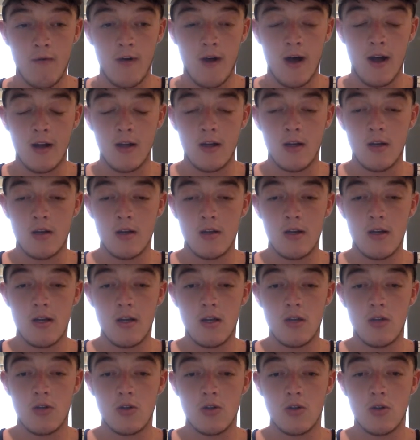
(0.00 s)
and
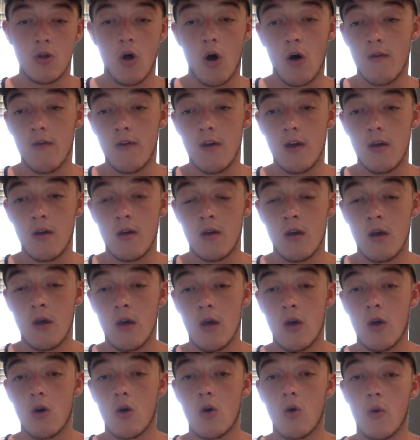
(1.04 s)
there's a lot of it
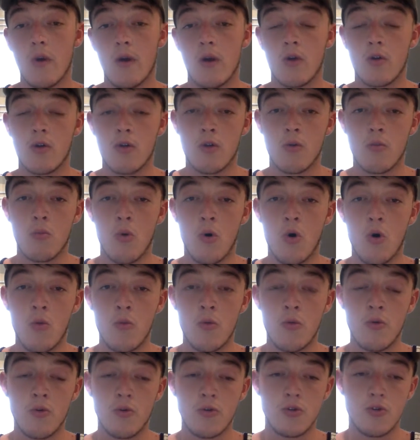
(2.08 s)
going on at the
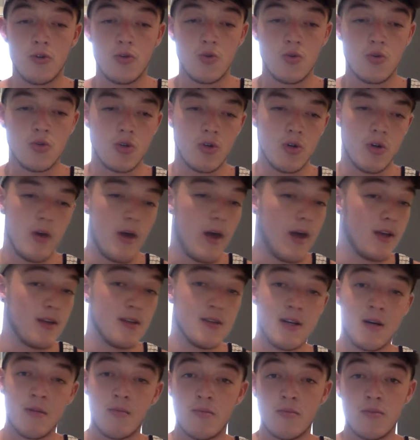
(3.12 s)
moment due to
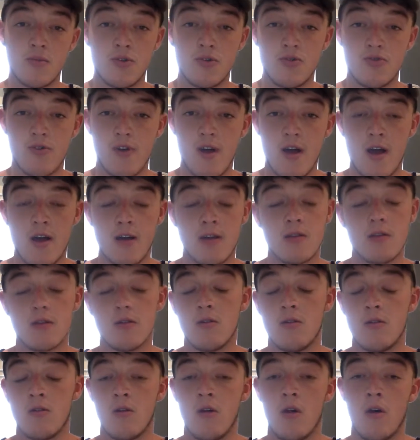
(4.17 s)
exam stress
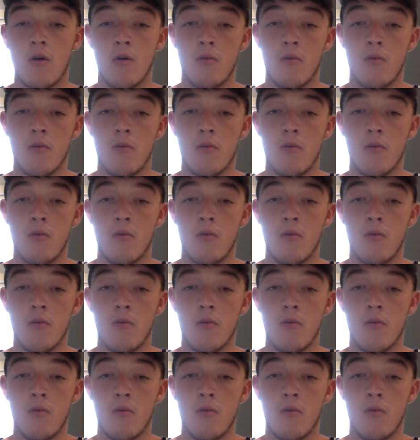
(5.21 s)
and